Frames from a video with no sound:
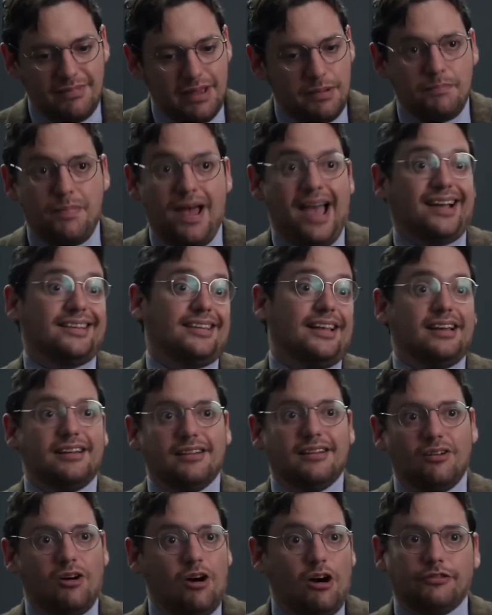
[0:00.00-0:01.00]

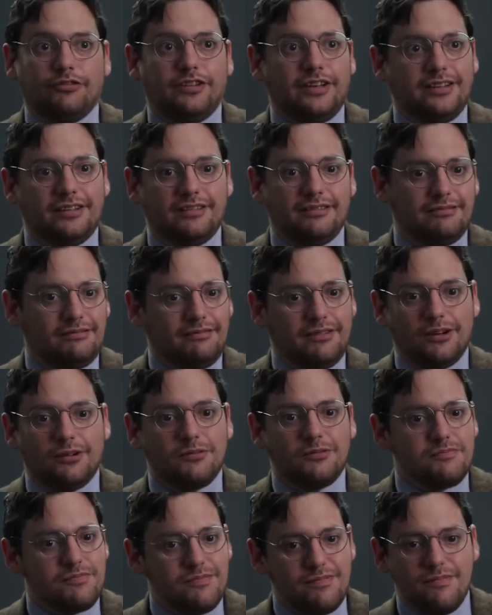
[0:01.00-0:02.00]
impacting often,
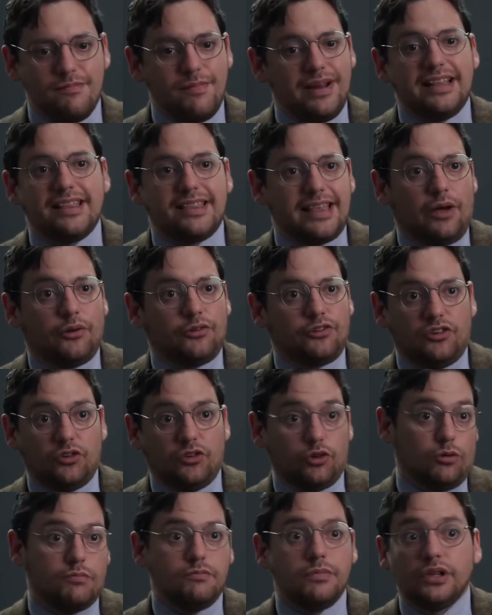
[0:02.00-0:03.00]
many
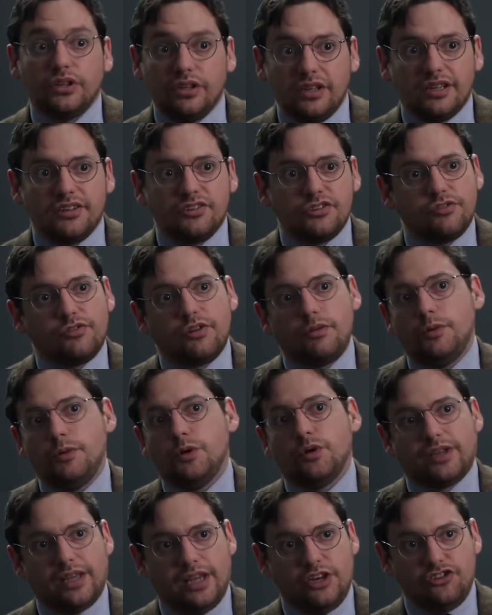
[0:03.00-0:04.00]
thousands or millions of
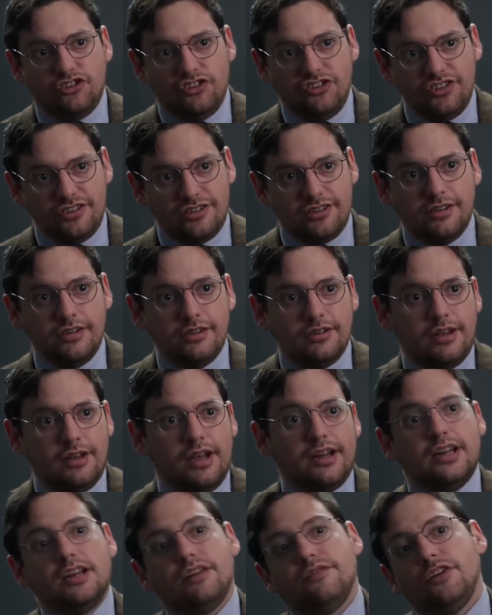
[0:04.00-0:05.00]
communications
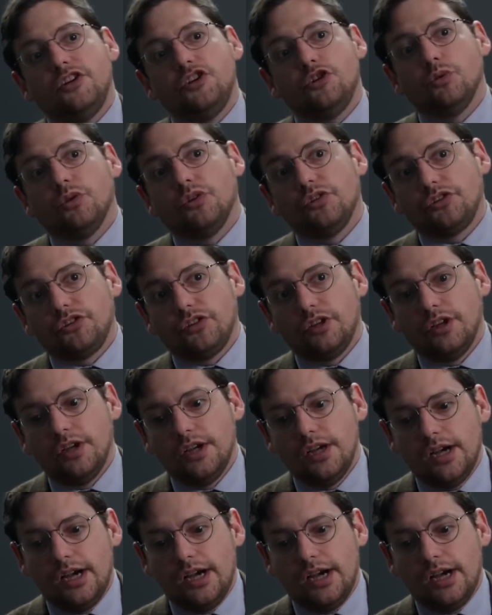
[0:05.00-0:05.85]
and individuals.